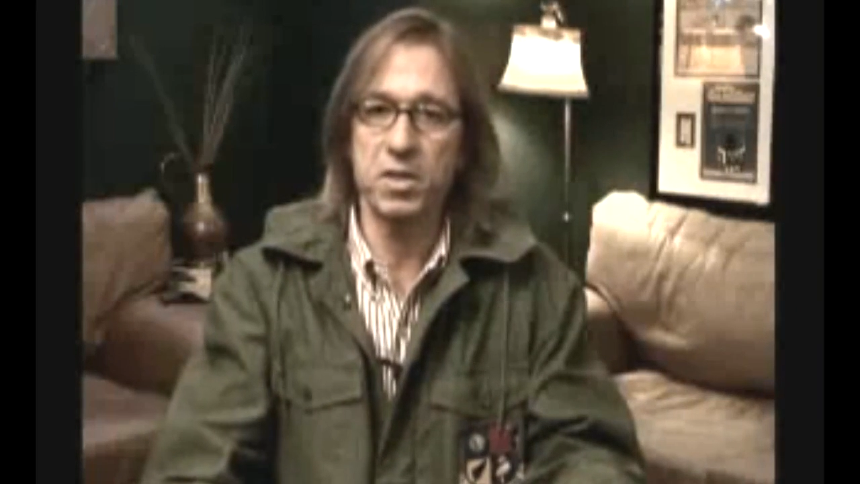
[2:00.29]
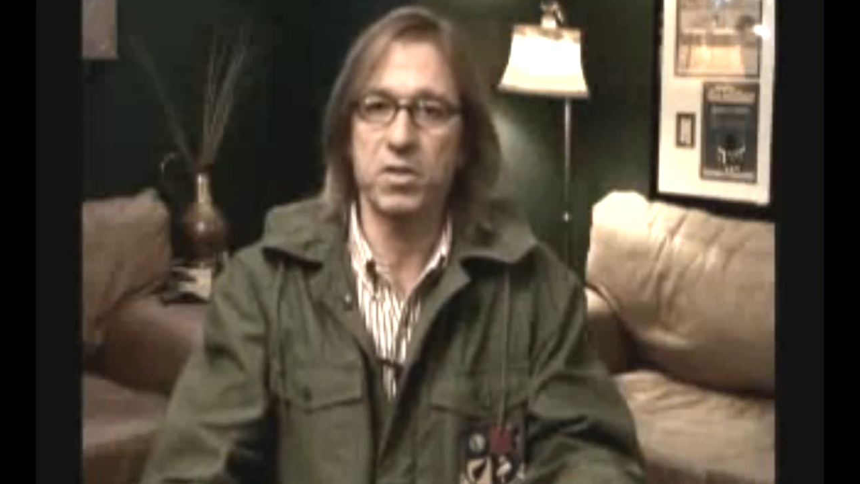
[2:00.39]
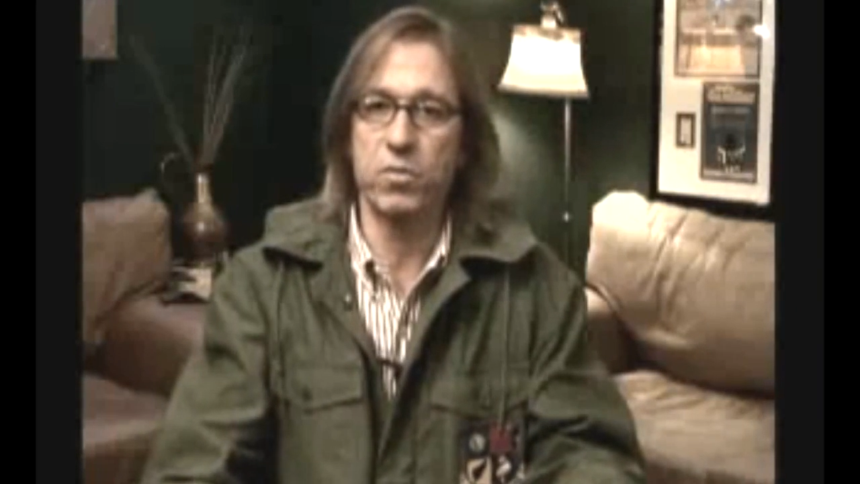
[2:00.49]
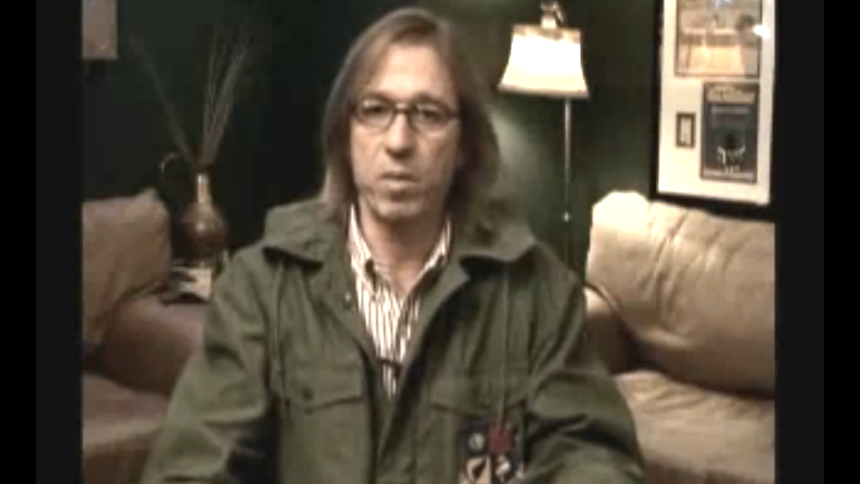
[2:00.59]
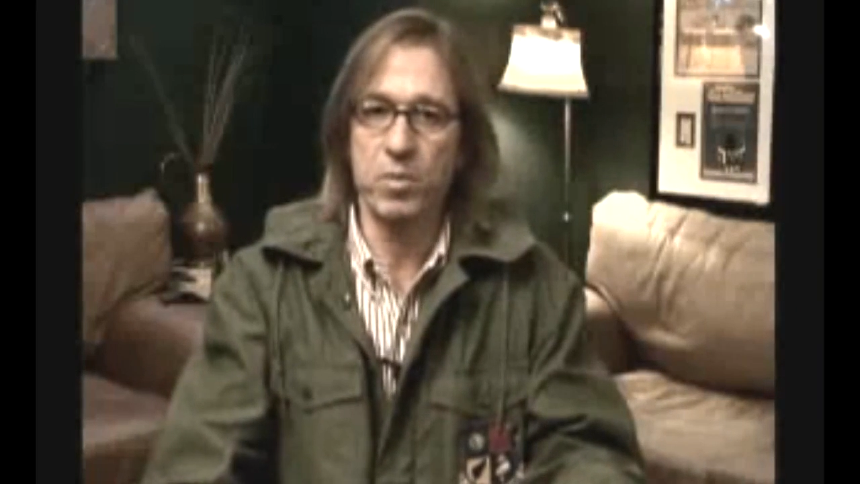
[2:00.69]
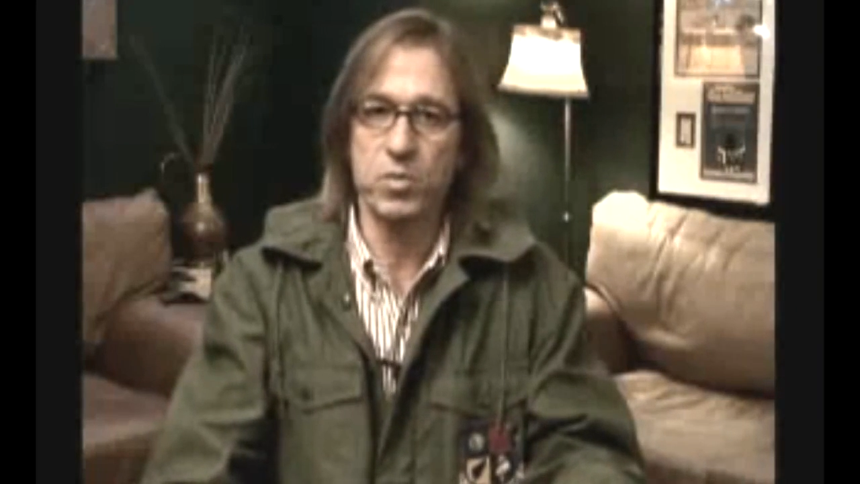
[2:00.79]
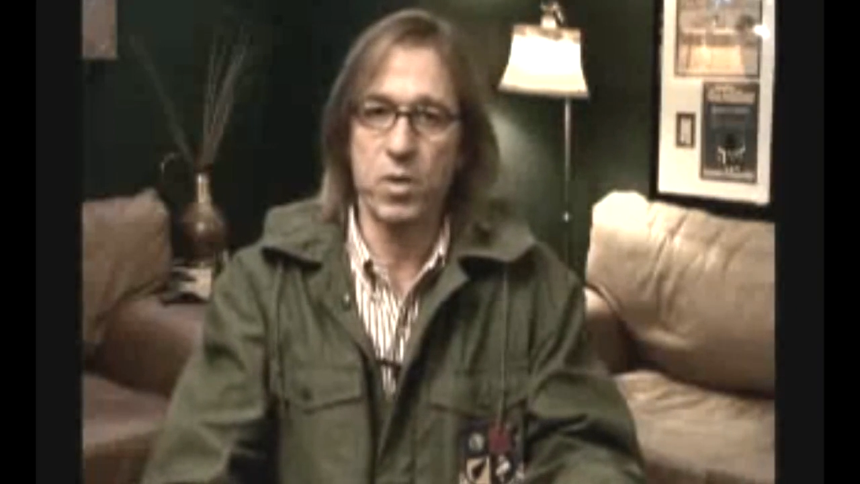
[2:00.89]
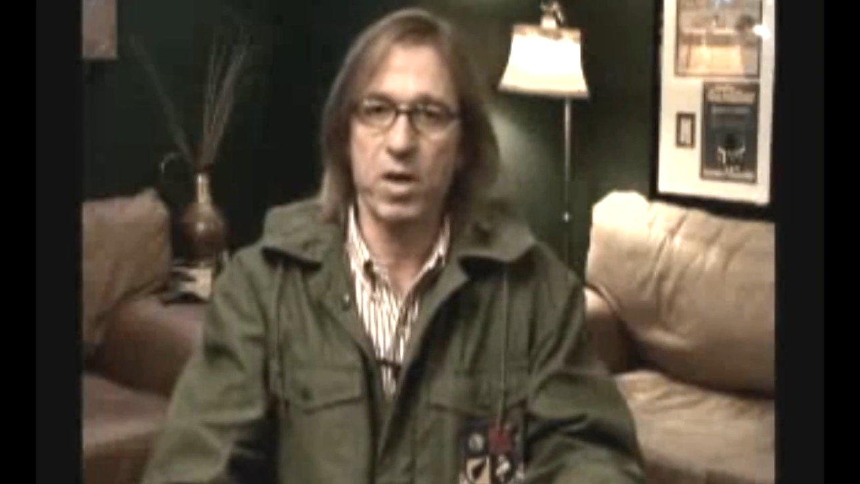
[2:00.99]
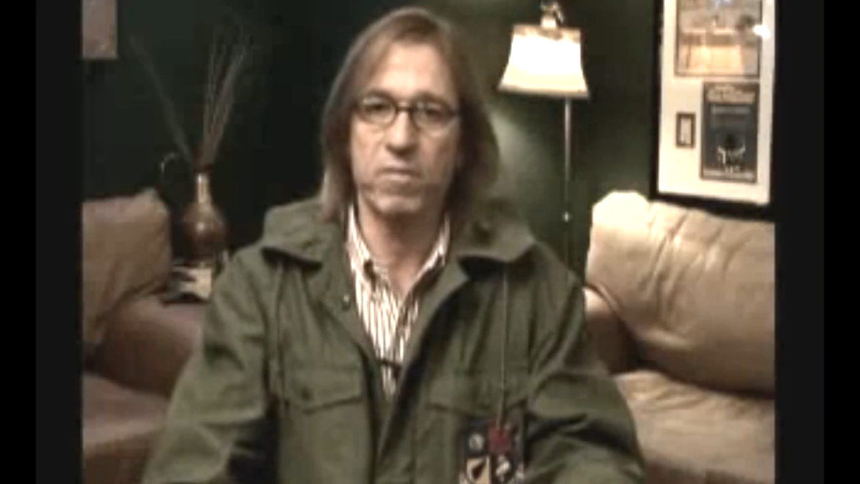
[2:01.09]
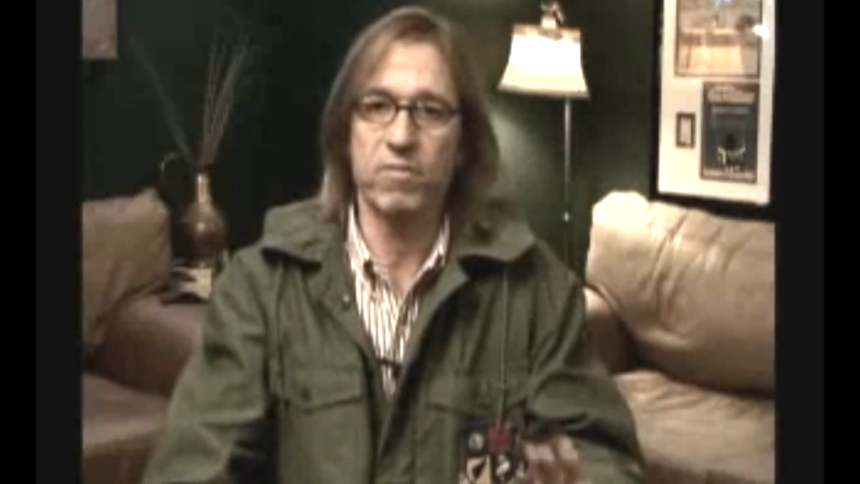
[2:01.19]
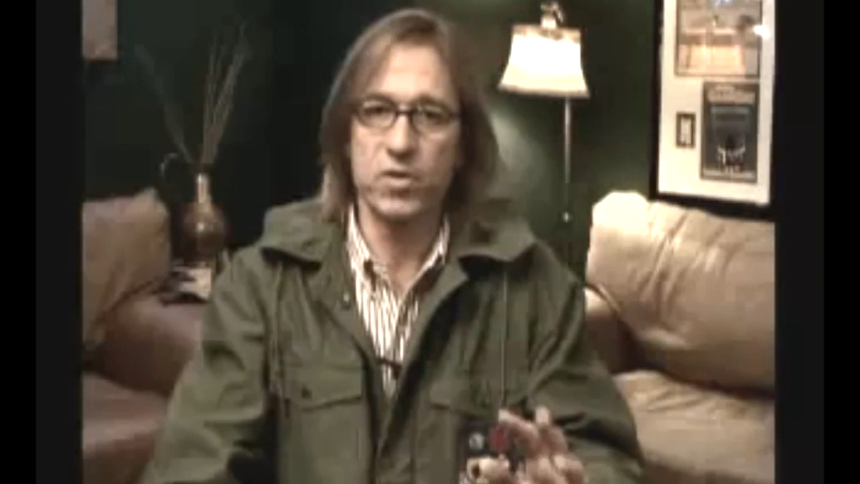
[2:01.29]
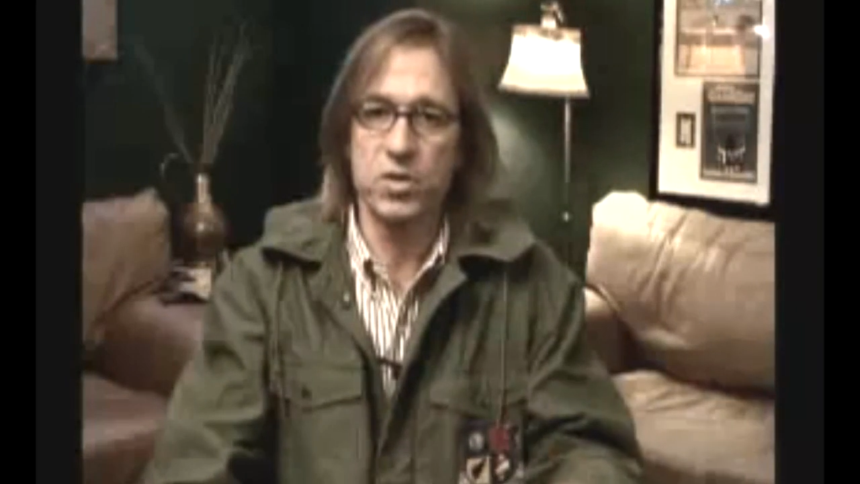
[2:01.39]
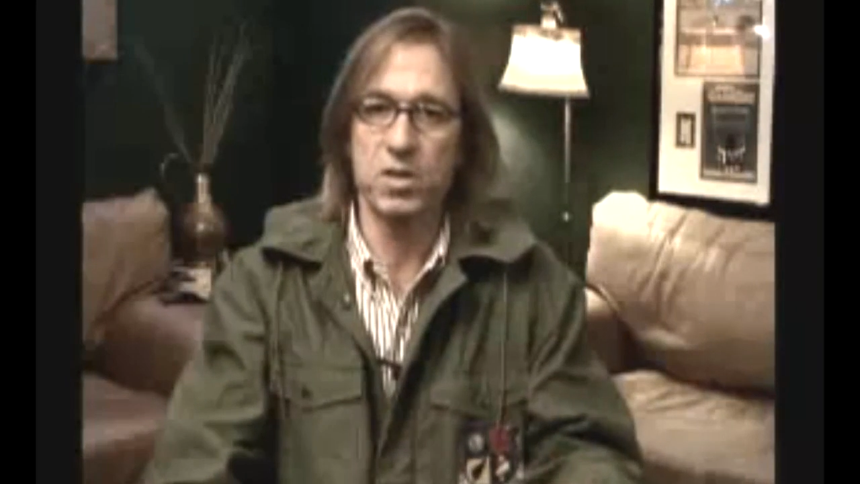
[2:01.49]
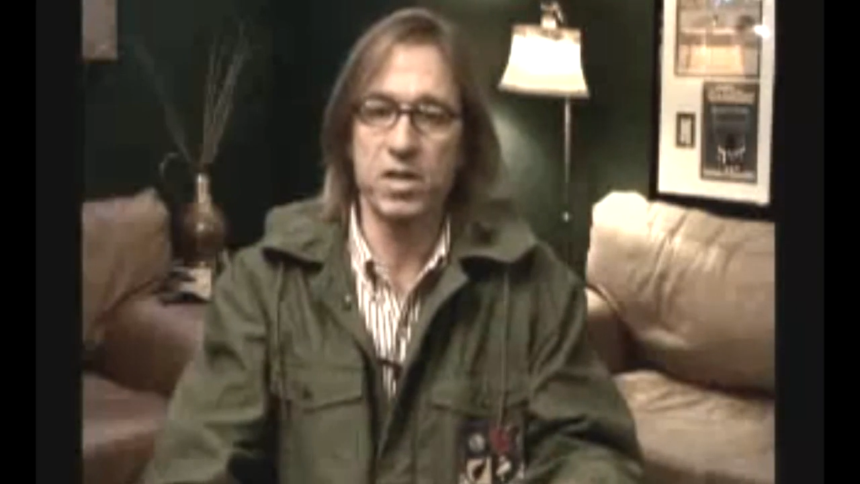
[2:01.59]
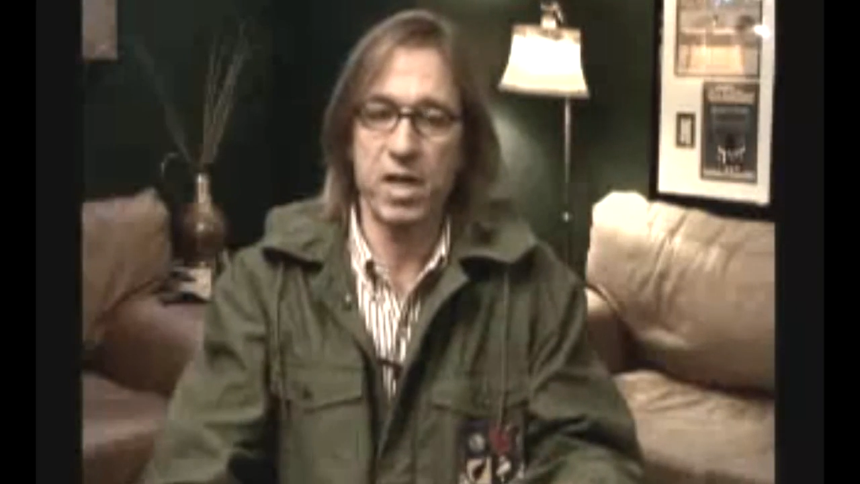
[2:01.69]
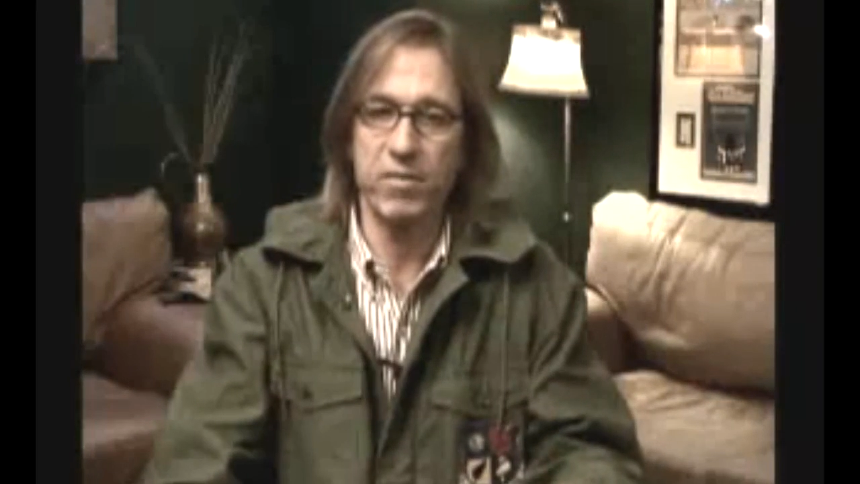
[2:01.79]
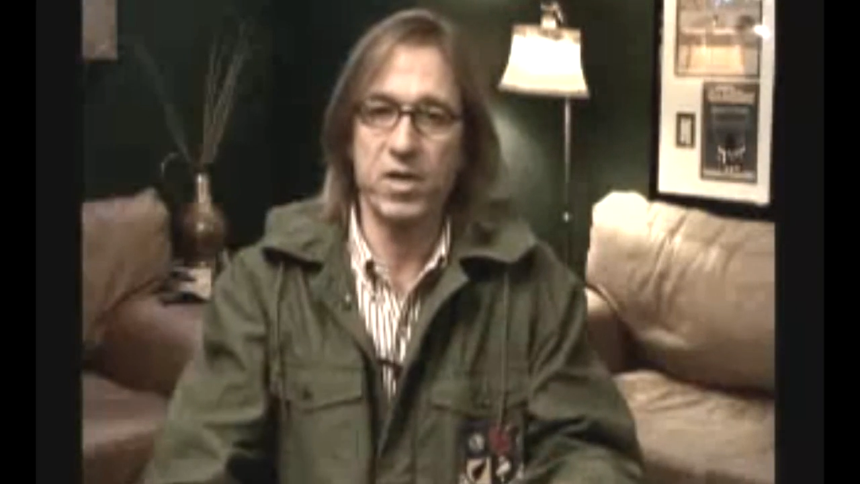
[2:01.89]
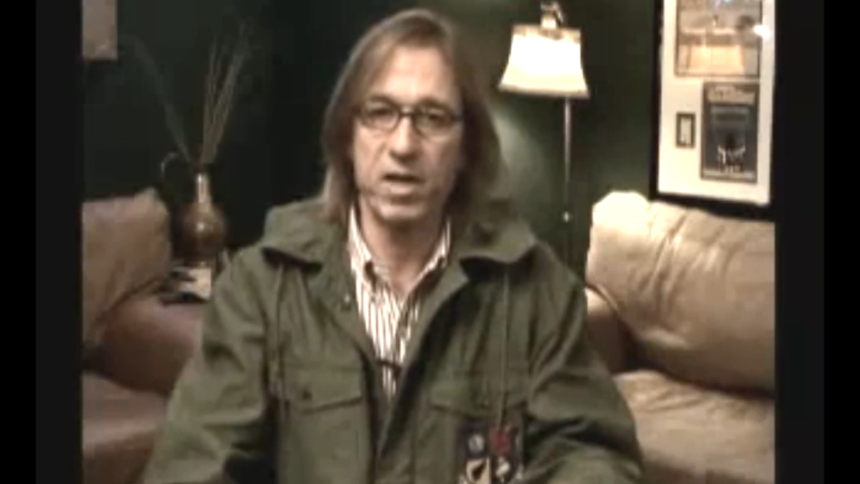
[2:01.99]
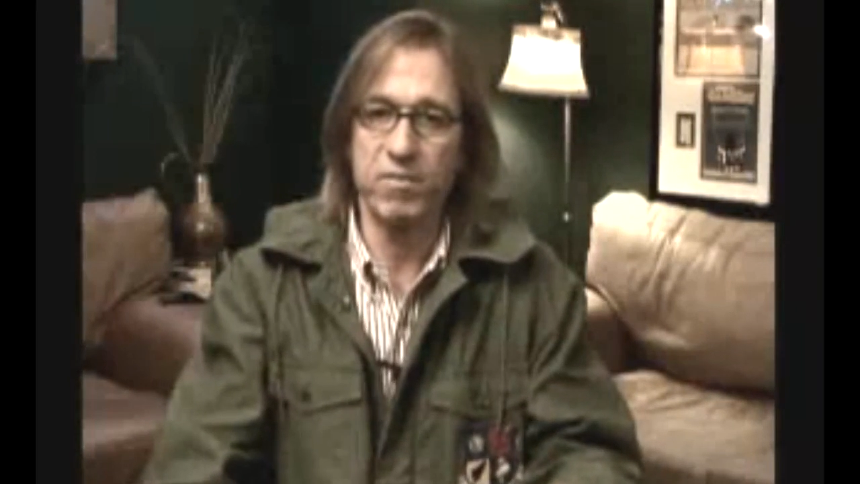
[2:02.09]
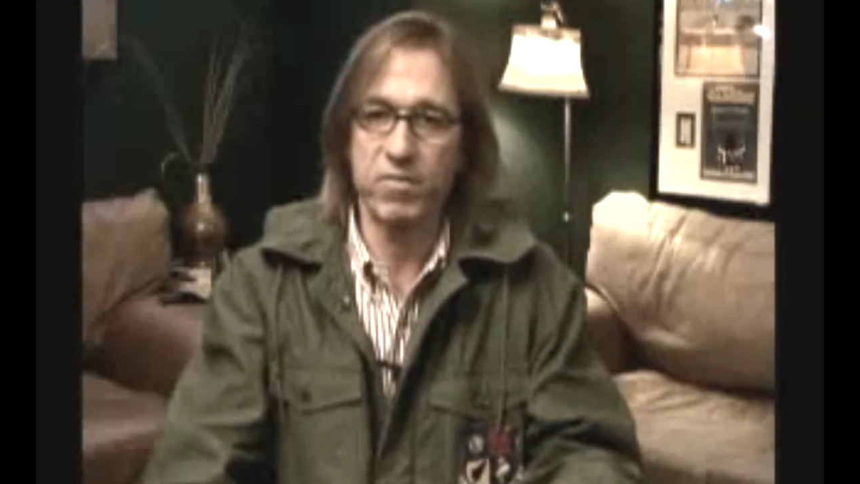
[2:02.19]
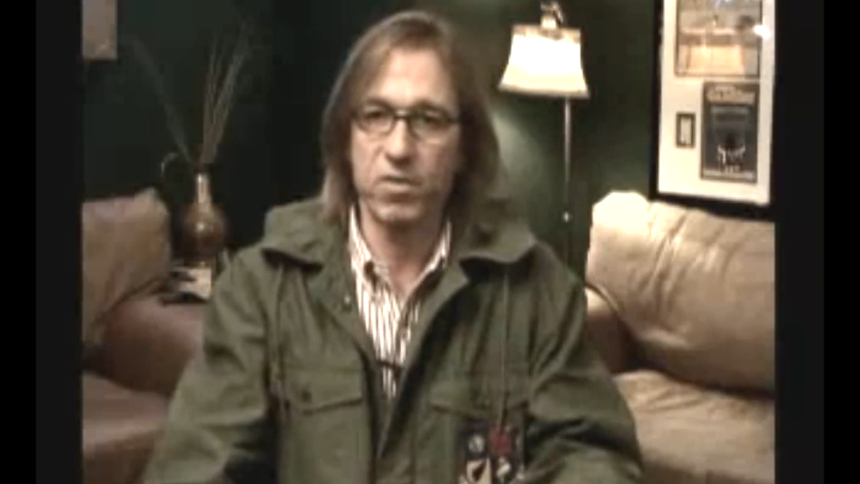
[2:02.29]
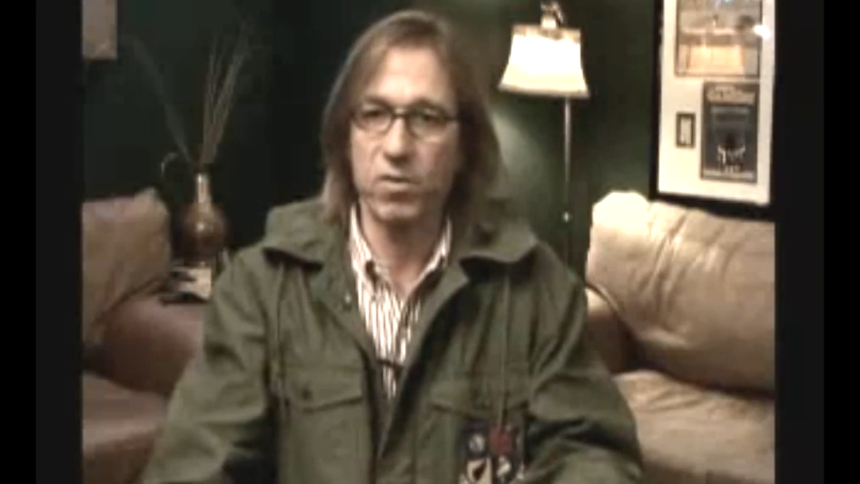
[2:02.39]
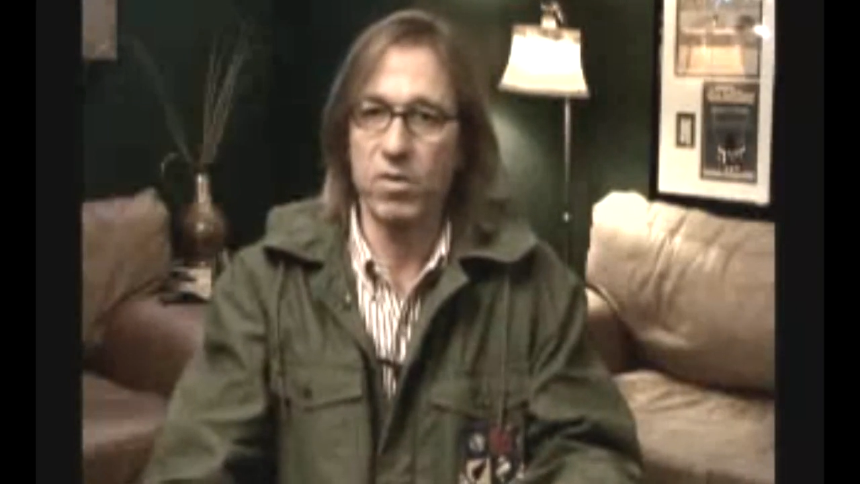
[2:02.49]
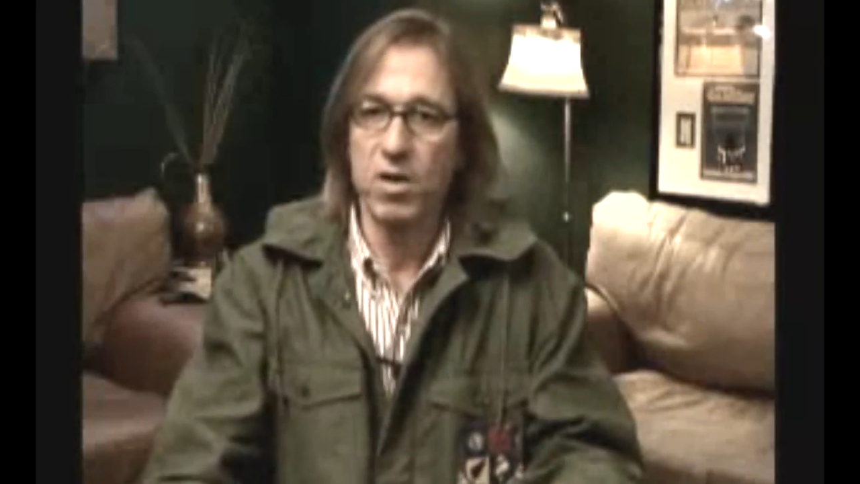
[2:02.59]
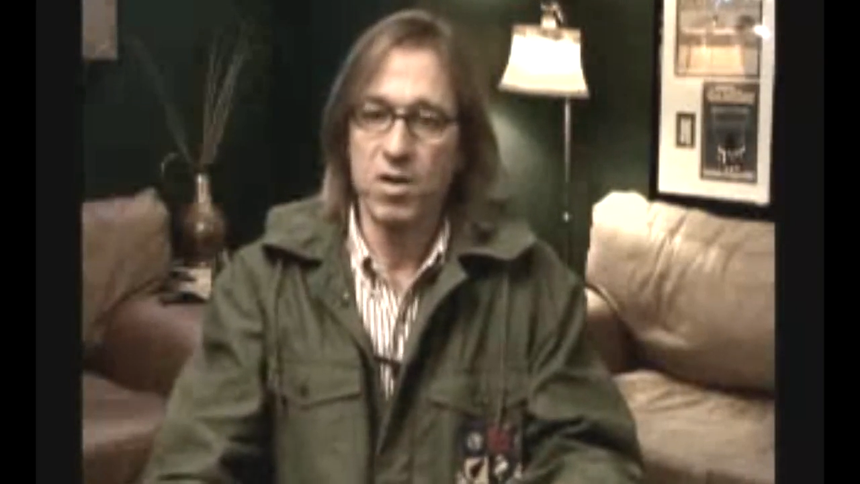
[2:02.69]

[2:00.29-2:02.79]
and their repertoire vigilantly every night for